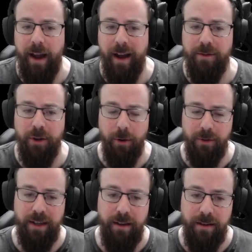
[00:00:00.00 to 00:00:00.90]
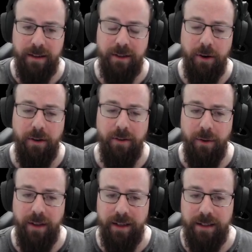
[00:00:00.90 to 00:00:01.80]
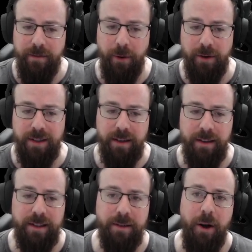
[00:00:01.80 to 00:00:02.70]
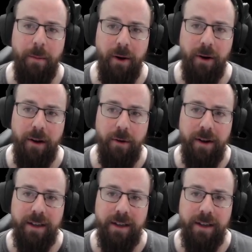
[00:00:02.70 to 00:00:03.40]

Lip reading: have chosen to start doing this versus Small Mario,